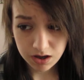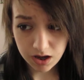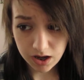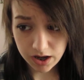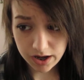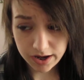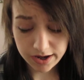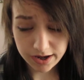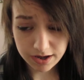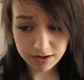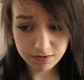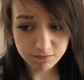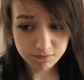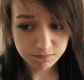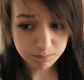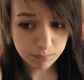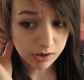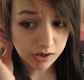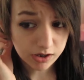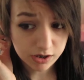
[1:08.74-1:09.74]
have
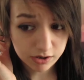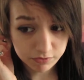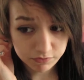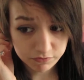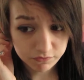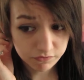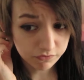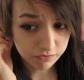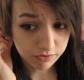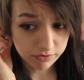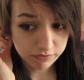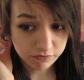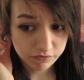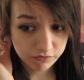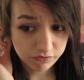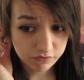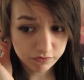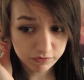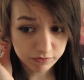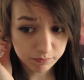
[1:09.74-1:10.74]
my ears
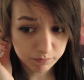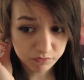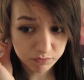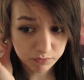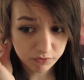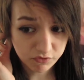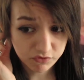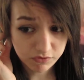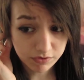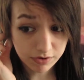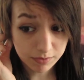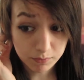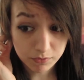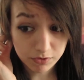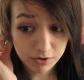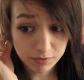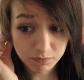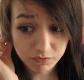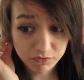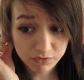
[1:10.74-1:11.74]
stretched, or I'm
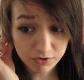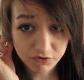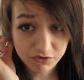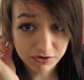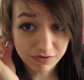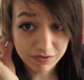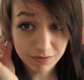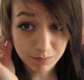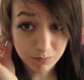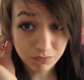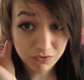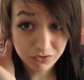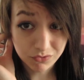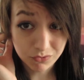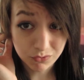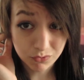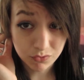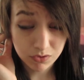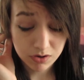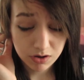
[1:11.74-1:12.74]
stretching them
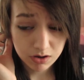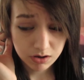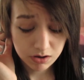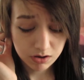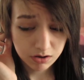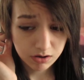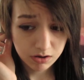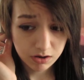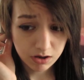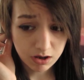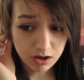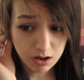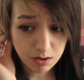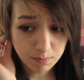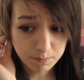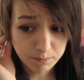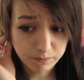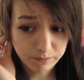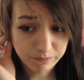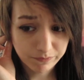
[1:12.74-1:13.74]
to
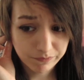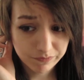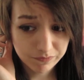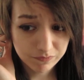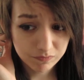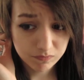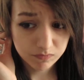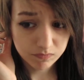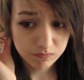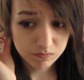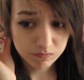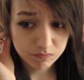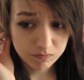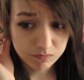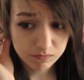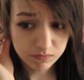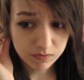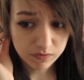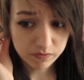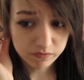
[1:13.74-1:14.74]

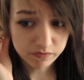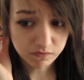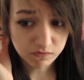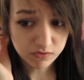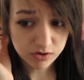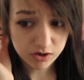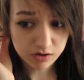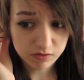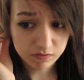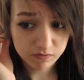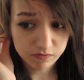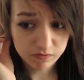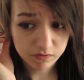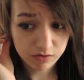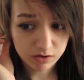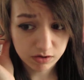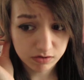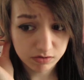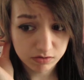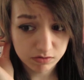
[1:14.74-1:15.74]
7/8,
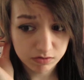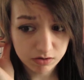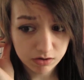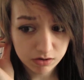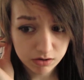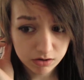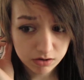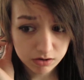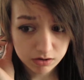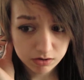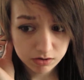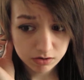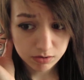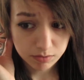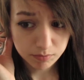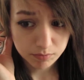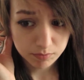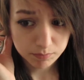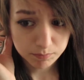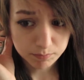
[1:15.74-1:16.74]
and
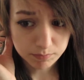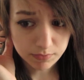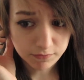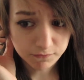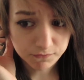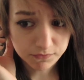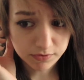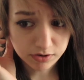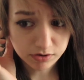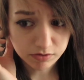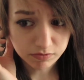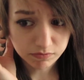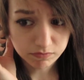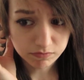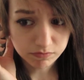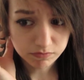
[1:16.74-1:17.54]
my friend